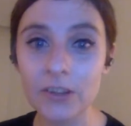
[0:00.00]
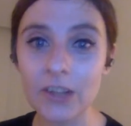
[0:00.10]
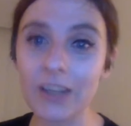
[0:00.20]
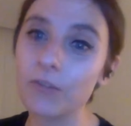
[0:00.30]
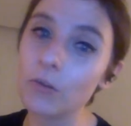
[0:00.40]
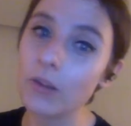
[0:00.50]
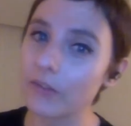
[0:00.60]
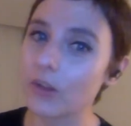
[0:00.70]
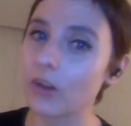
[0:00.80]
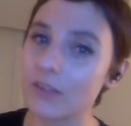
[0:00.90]
Like, if you
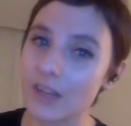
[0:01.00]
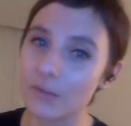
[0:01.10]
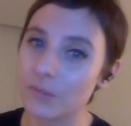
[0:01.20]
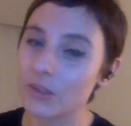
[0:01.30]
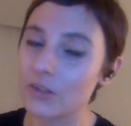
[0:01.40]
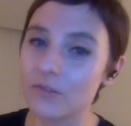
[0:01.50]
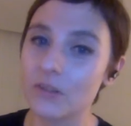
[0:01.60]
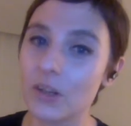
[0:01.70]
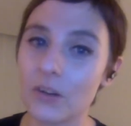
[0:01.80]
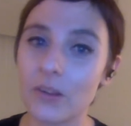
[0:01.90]
love the content but
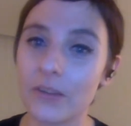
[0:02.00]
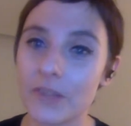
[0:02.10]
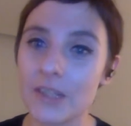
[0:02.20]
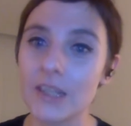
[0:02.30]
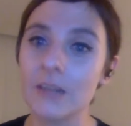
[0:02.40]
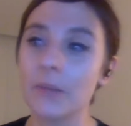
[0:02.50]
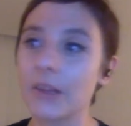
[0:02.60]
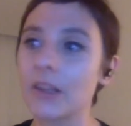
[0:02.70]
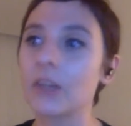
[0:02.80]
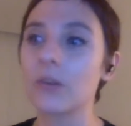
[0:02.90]
you don't love the team,
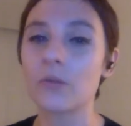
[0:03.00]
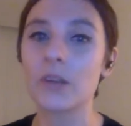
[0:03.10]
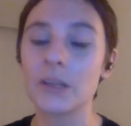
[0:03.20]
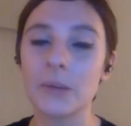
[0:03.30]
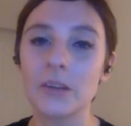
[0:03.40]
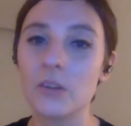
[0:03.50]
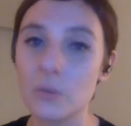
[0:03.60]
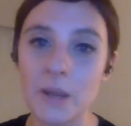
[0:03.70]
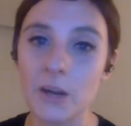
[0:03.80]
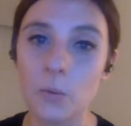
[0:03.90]
I think you can really make
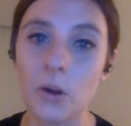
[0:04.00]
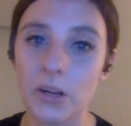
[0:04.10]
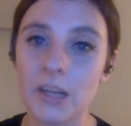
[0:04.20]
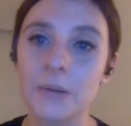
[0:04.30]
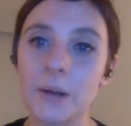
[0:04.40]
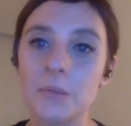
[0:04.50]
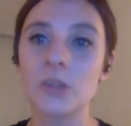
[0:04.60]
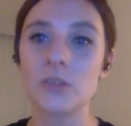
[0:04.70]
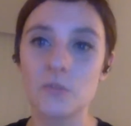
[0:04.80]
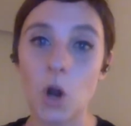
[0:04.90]
it work anyway,
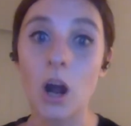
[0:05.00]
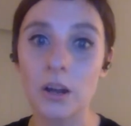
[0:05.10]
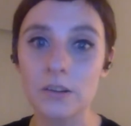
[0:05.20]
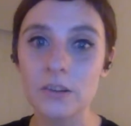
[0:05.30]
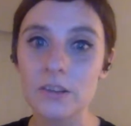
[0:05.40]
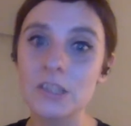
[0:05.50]
because you've got